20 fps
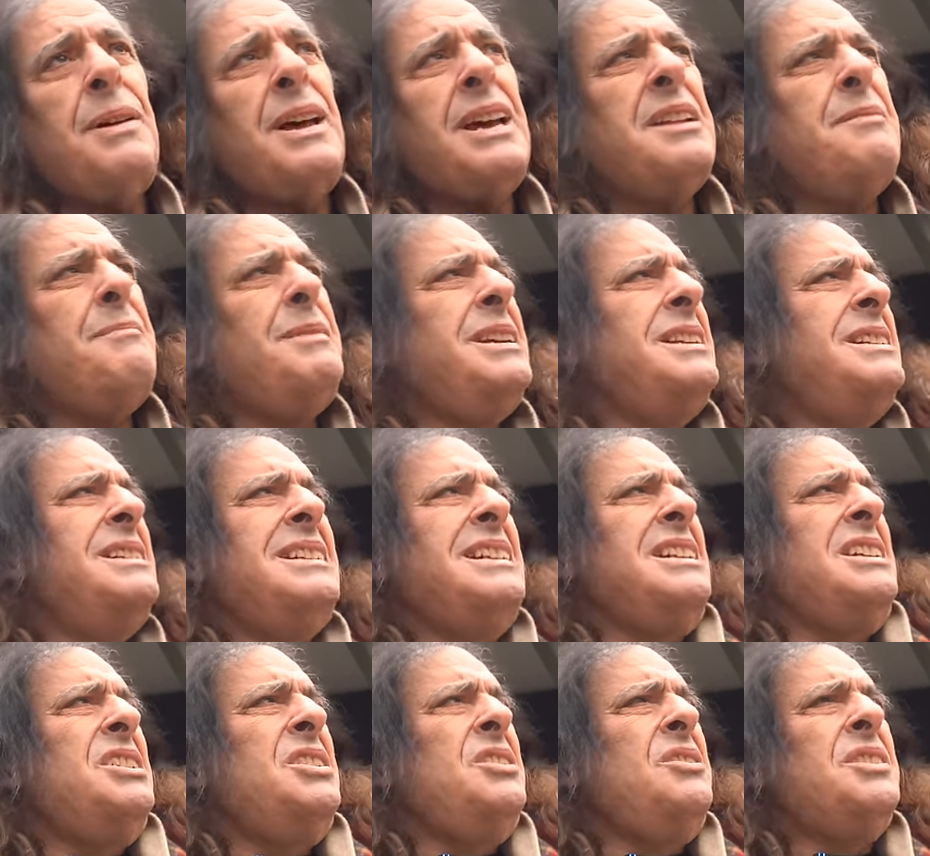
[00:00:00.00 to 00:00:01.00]
And I mean,
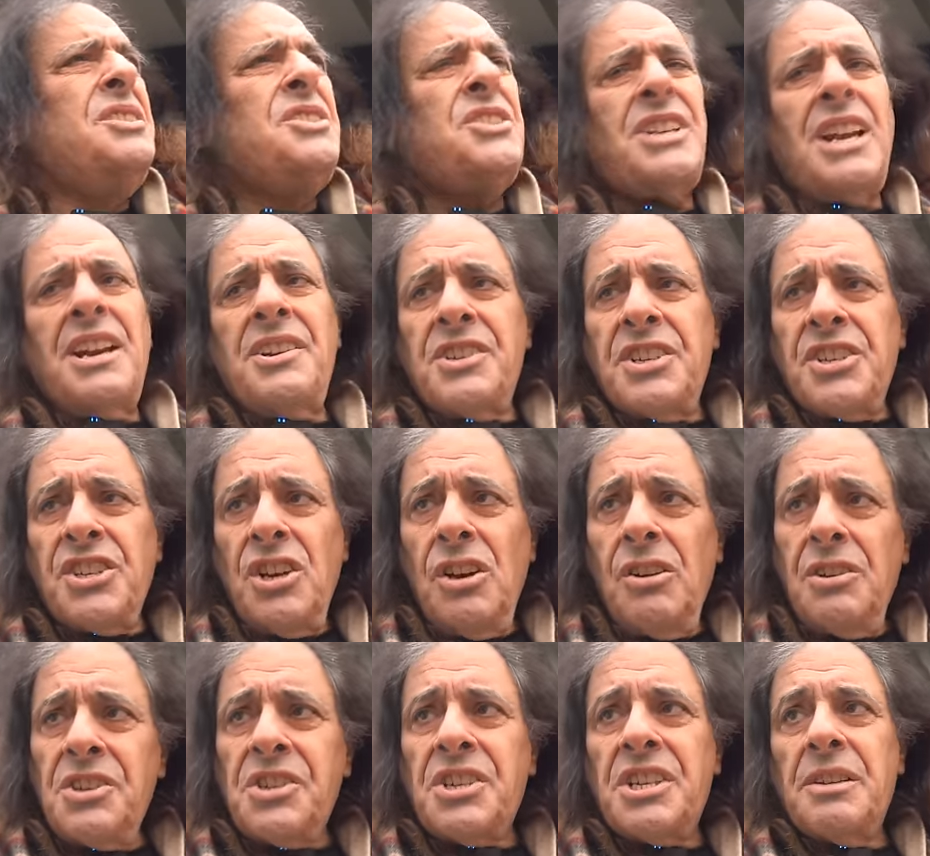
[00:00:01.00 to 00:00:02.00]
who stands a
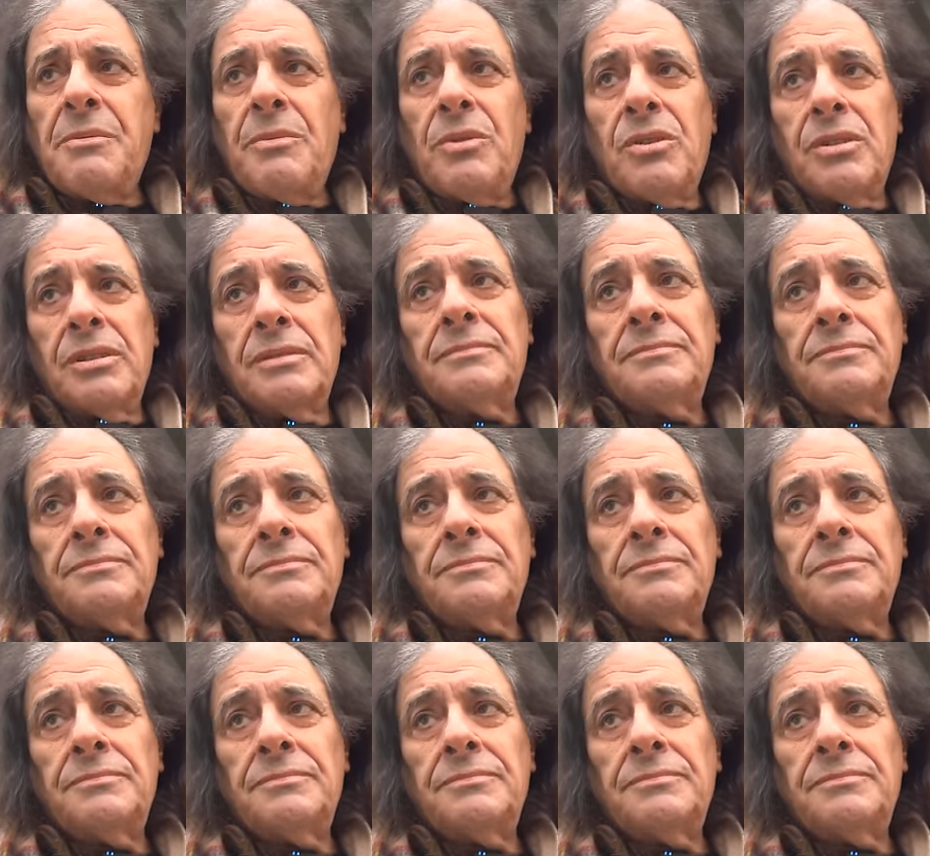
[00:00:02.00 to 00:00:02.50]
chance anymore?